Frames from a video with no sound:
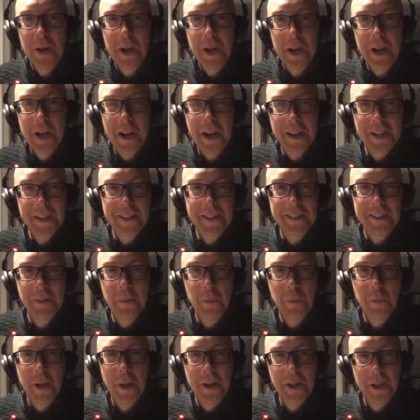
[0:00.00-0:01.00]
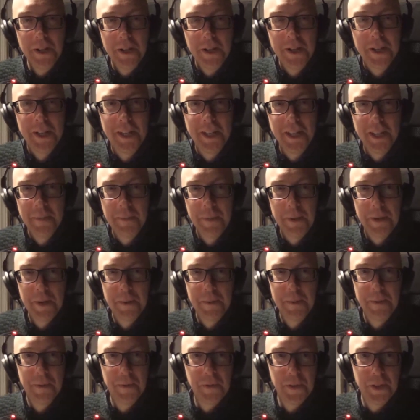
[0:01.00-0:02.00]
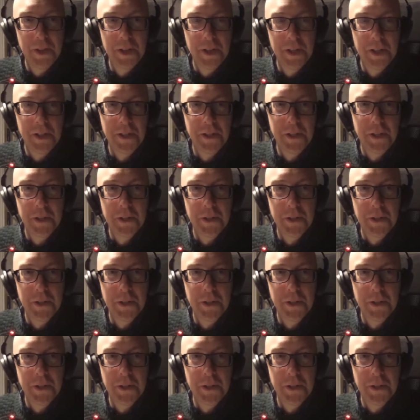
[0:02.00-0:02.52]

I can see one lurking at the bottom of the